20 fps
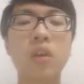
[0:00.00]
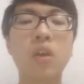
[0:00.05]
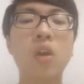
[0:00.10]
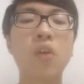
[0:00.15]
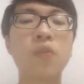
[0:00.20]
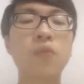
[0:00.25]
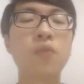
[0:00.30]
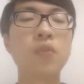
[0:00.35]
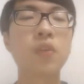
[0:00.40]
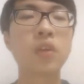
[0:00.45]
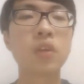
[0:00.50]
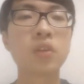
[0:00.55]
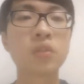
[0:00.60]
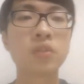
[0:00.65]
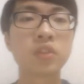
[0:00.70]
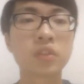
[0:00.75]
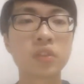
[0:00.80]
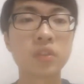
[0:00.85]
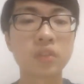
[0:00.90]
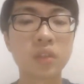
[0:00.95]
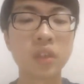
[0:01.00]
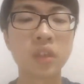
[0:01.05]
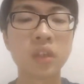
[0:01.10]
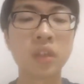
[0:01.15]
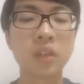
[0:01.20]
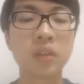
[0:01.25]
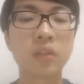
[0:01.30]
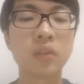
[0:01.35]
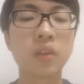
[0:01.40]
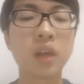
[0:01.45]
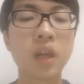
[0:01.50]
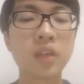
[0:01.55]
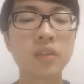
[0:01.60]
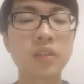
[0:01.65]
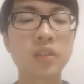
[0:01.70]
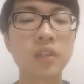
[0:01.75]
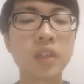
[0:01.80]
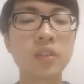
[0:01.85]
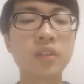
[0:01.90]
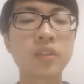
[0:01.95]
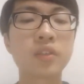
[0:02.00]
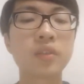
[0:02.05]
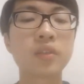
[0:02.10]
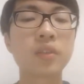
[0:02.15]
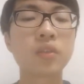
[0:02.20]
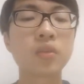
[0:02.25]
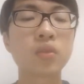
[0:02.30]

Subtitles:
offers the access